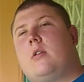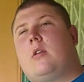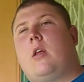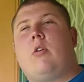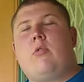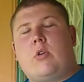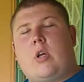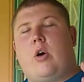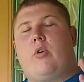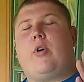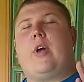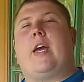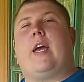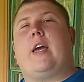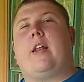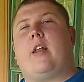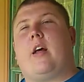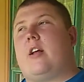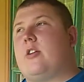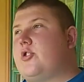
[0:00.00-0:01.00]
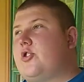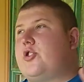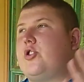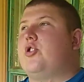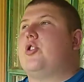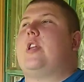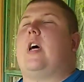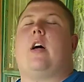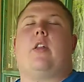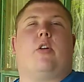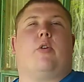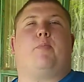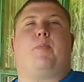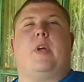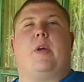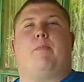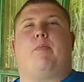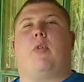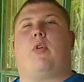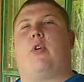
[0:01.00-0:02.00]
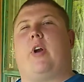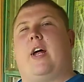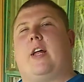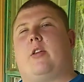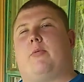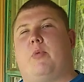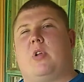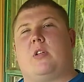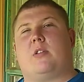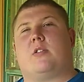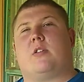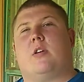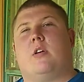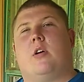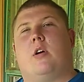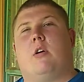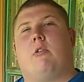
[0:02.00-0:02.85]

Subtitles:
don't go ahead and shoot other people or animals.